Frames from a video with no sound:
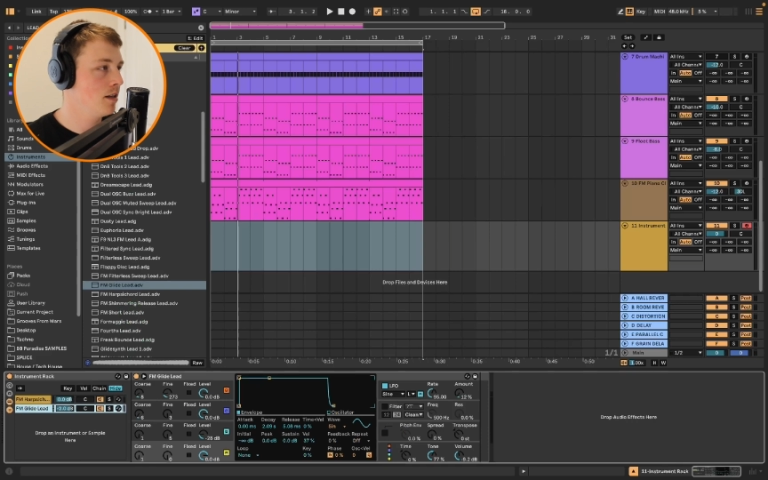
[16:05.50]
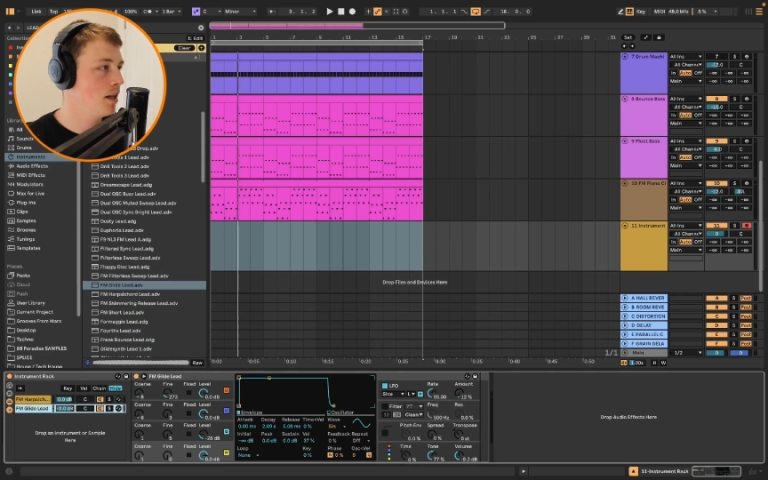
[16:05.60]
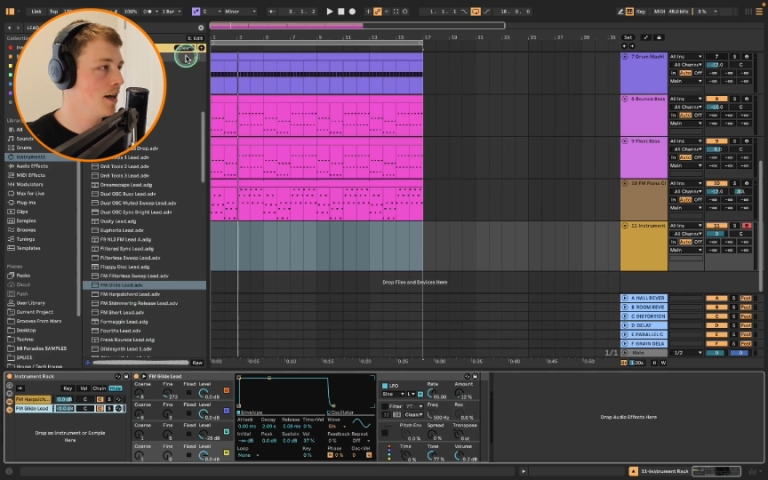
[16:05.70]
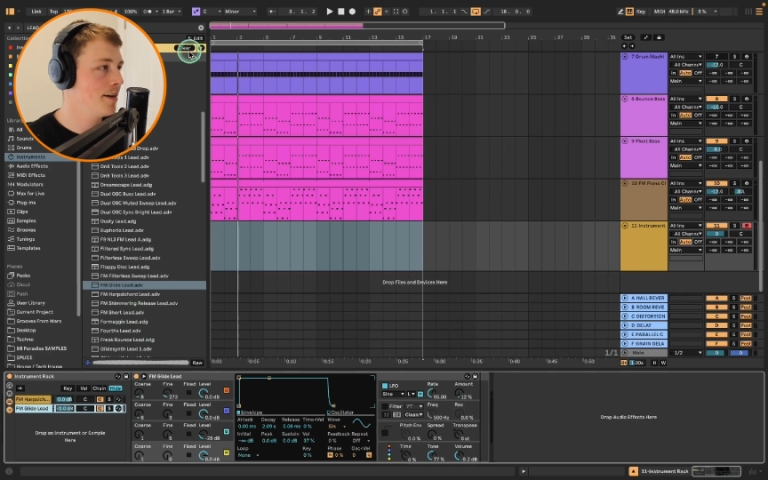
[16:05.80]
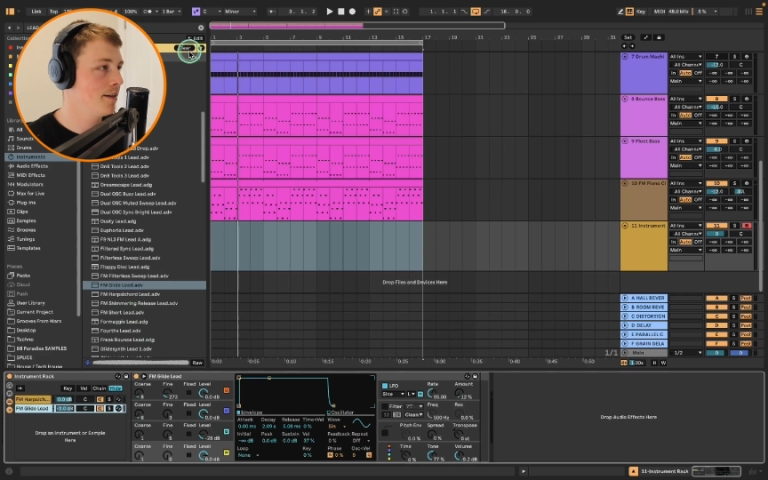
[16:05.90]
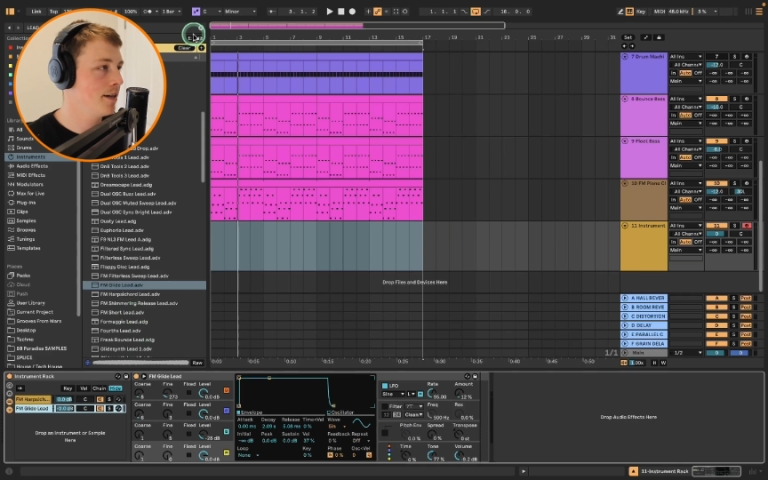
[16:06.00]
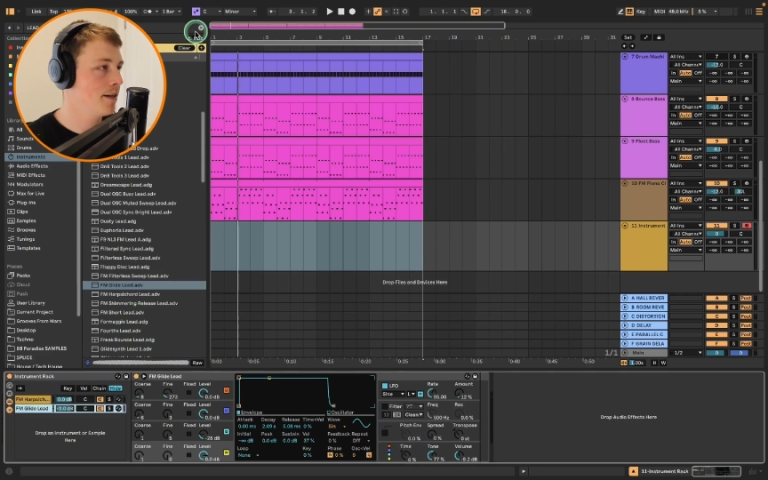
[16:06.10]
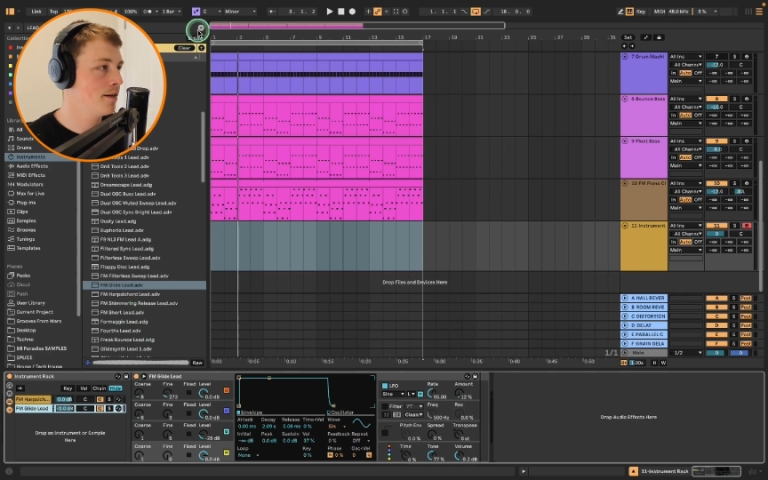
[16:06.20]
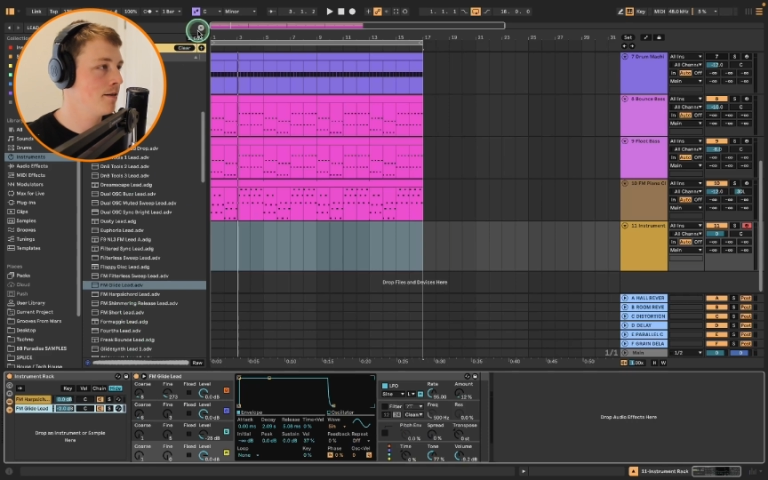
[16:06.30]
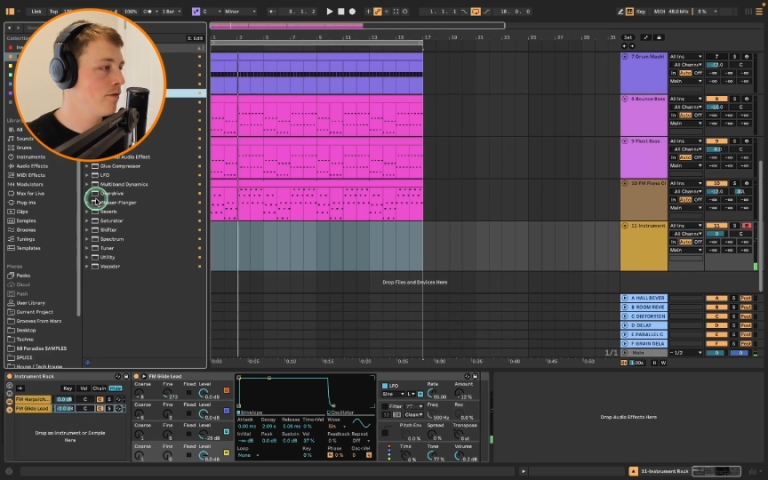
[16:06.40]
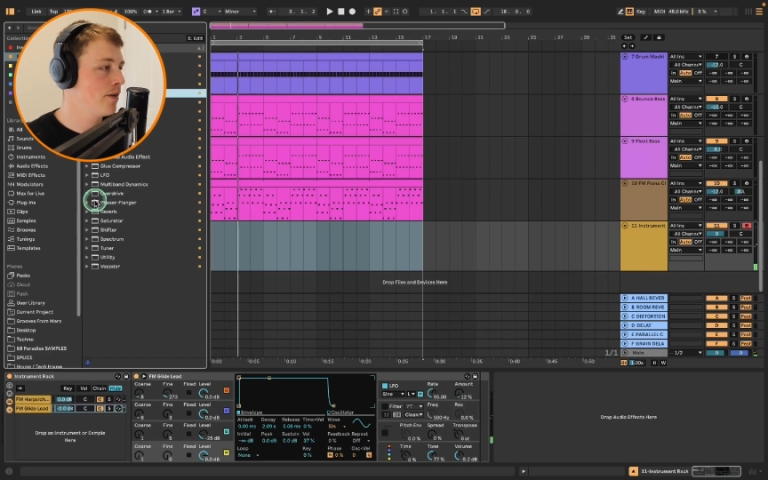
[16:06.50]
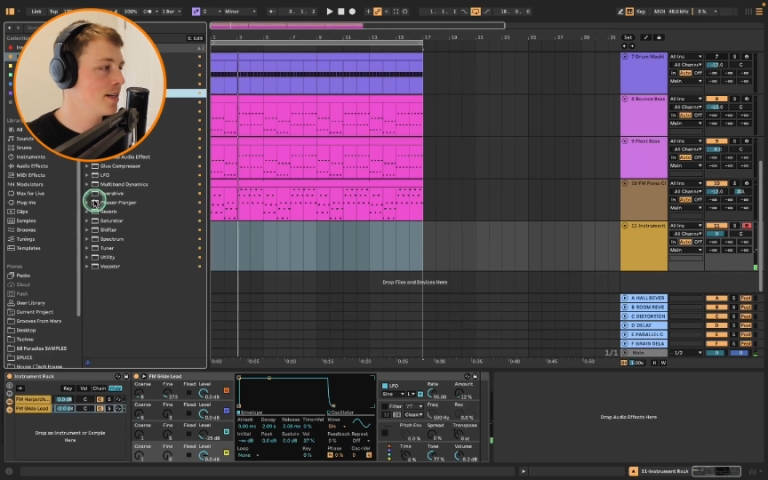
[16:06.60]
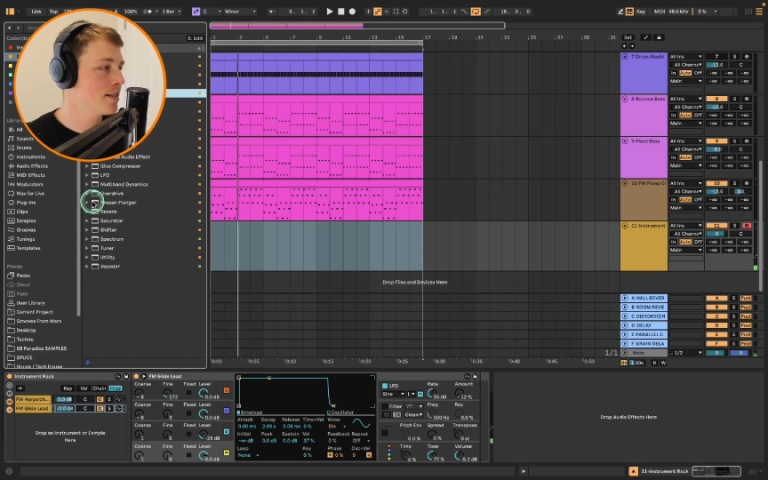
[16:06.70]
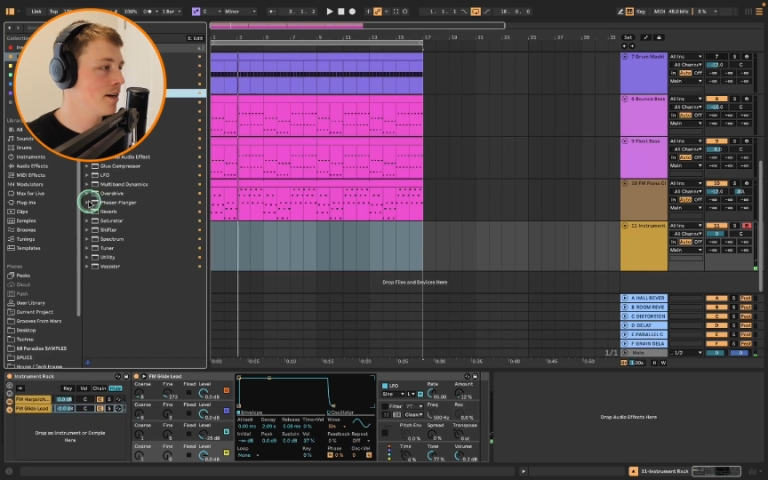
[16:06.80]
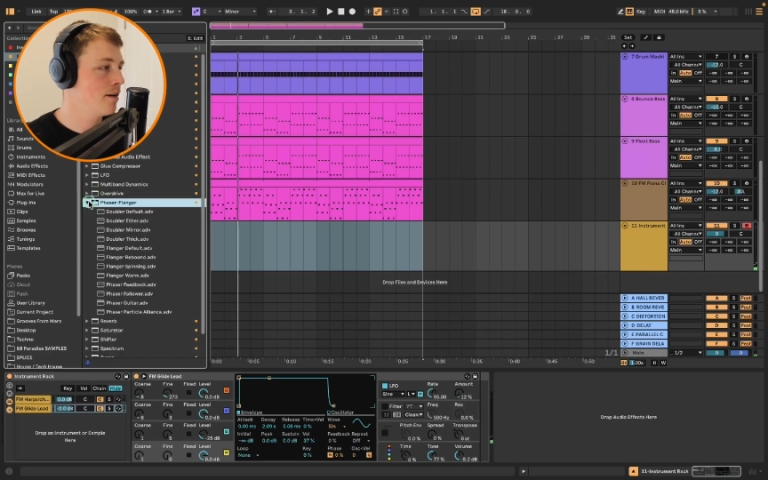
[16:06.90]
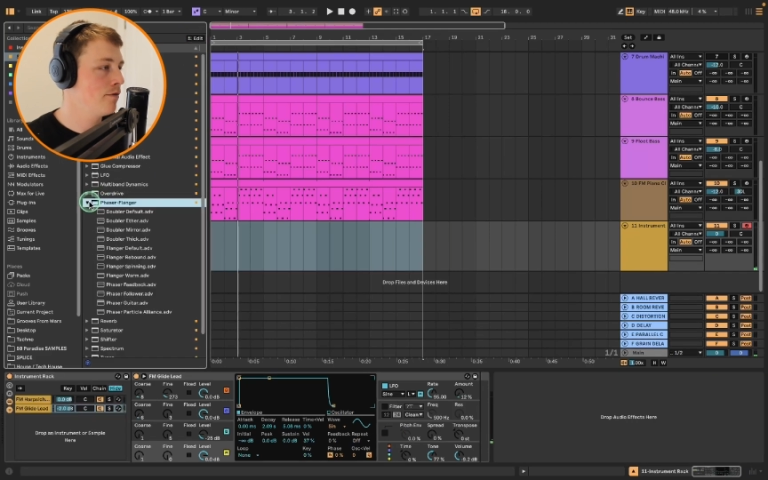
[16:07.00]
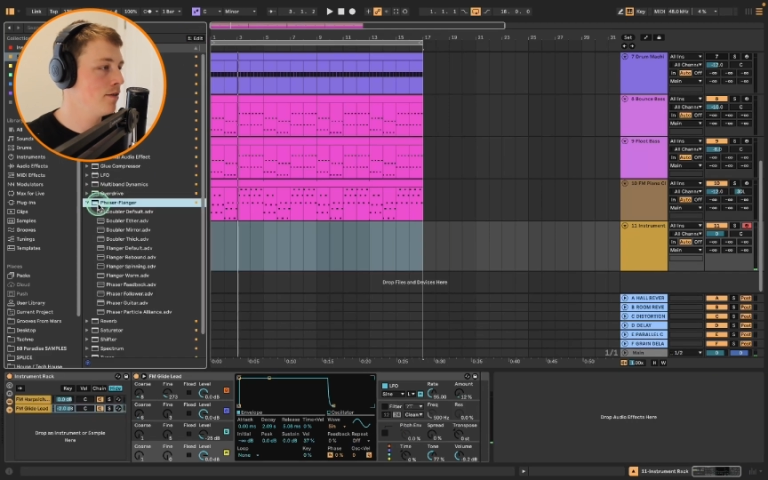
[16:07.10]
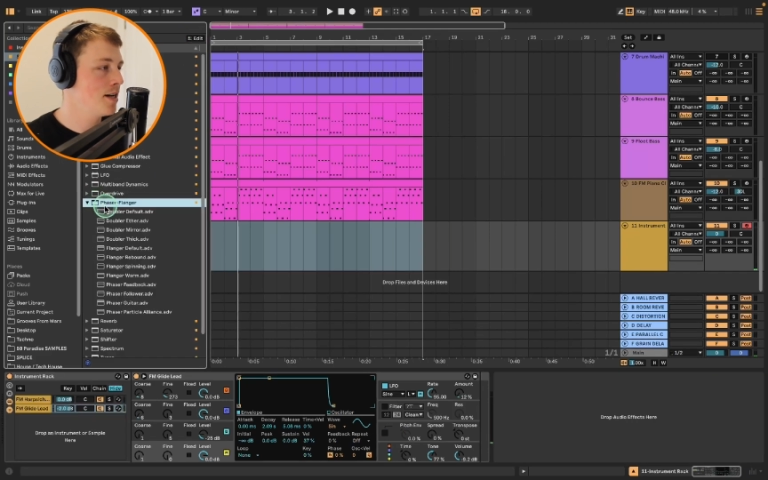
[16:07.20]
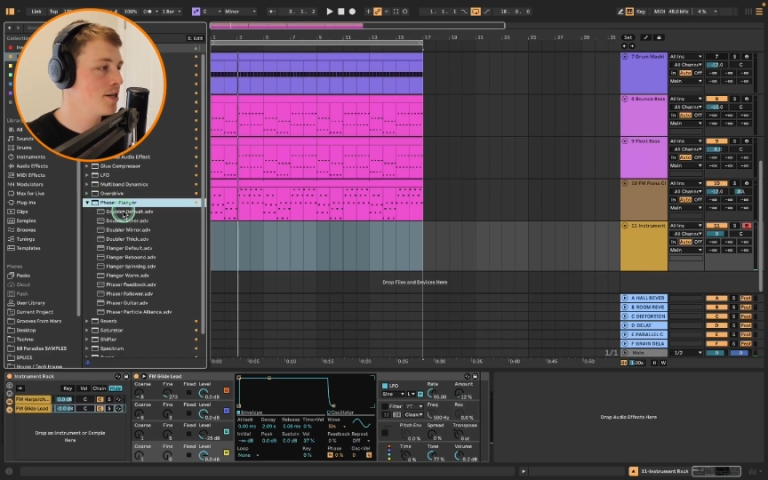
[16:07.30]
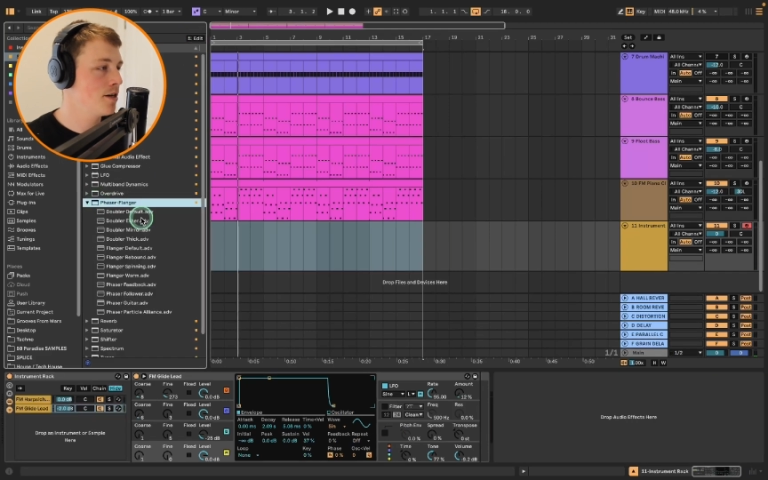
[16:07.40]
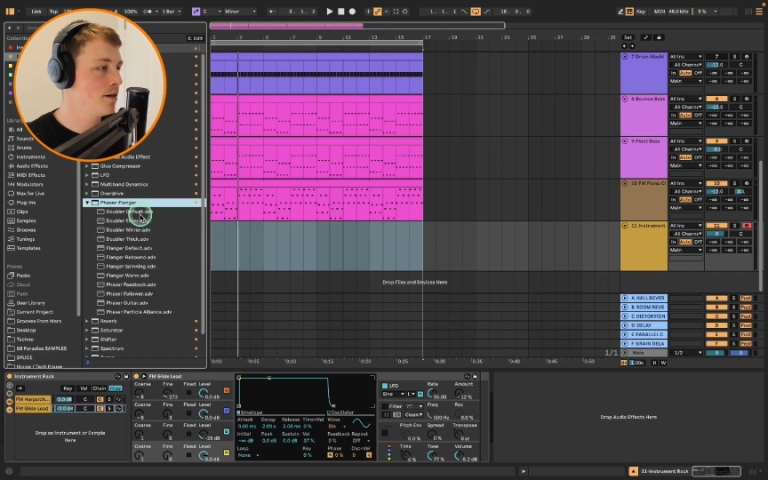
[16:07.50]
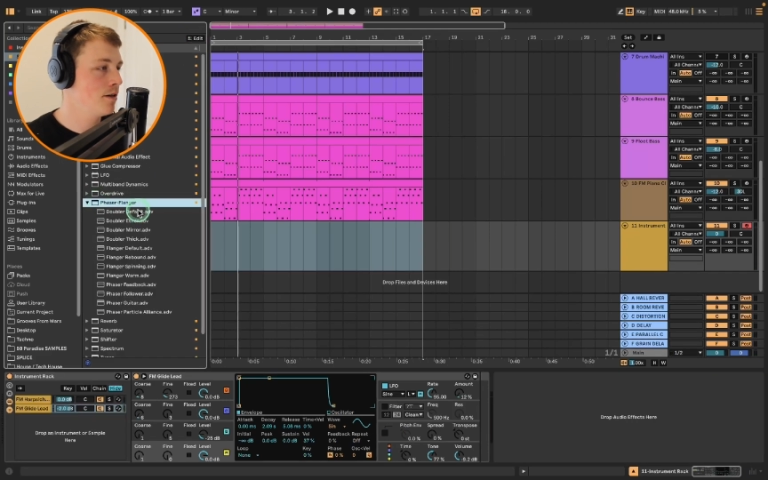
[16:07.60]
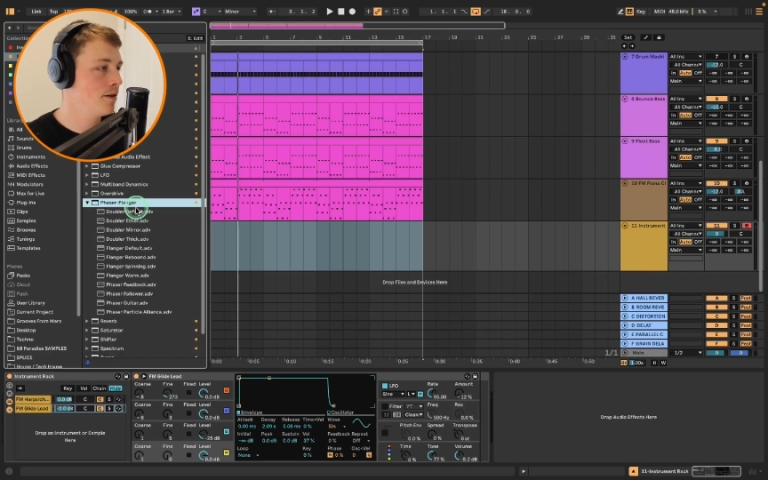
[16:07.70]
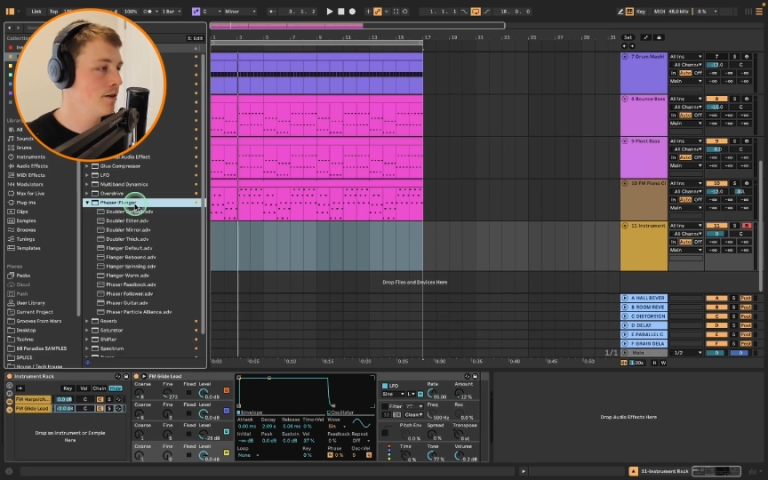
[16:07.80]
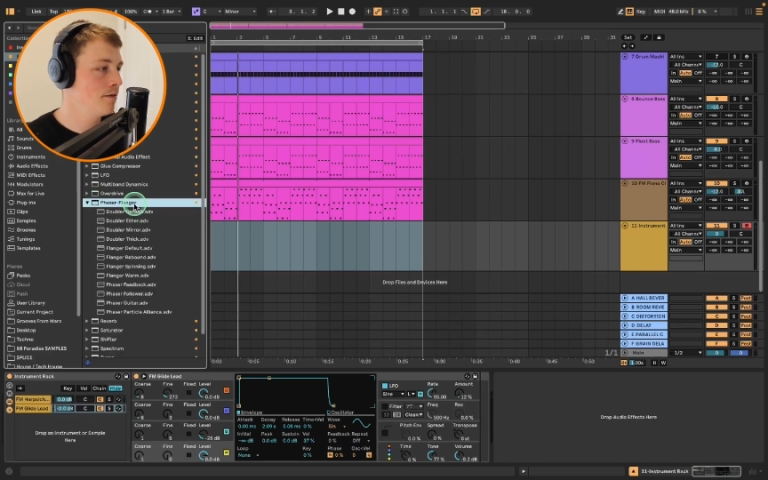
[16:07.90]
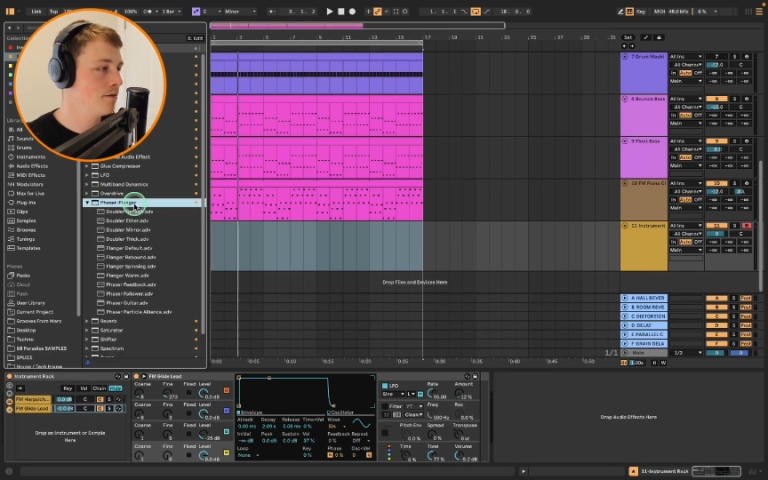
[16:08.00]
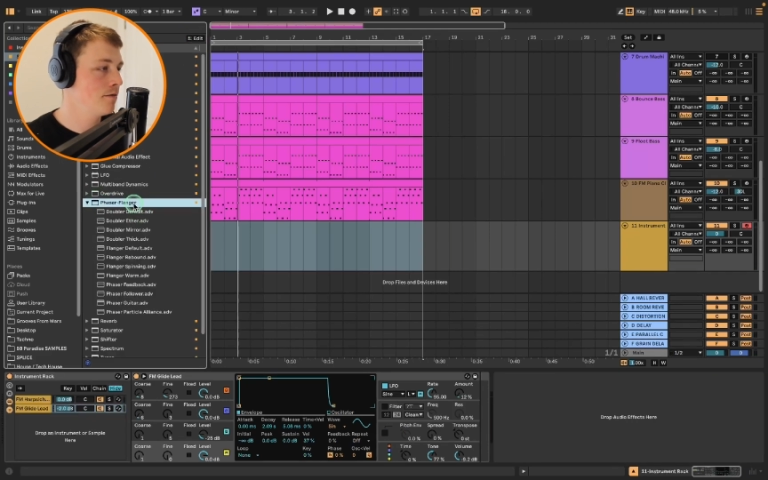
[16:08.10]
glide lead. Phaser flanger on it.